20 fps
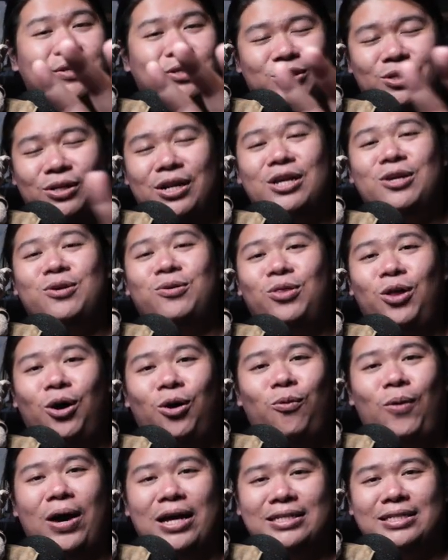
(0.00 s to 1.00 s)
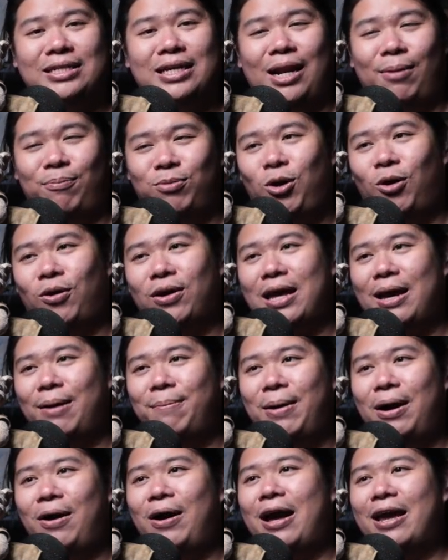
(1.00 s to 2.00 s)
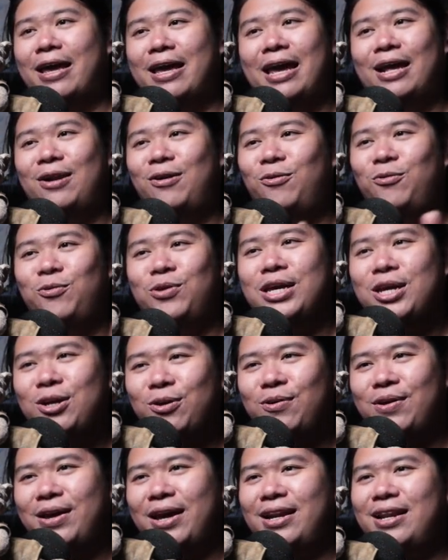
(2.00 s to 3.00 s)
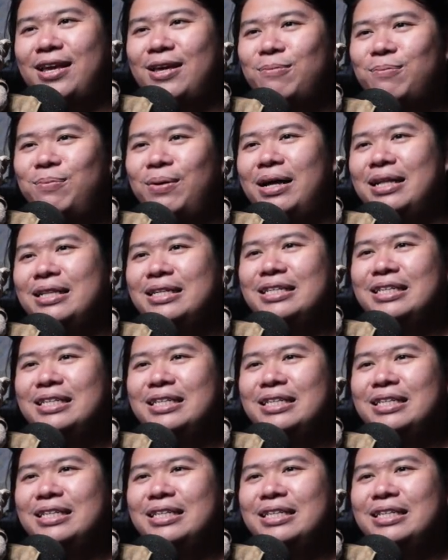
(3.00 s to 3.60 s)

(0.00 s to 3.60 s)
so that you know what scene I'm talking about. I cannot recreate it, but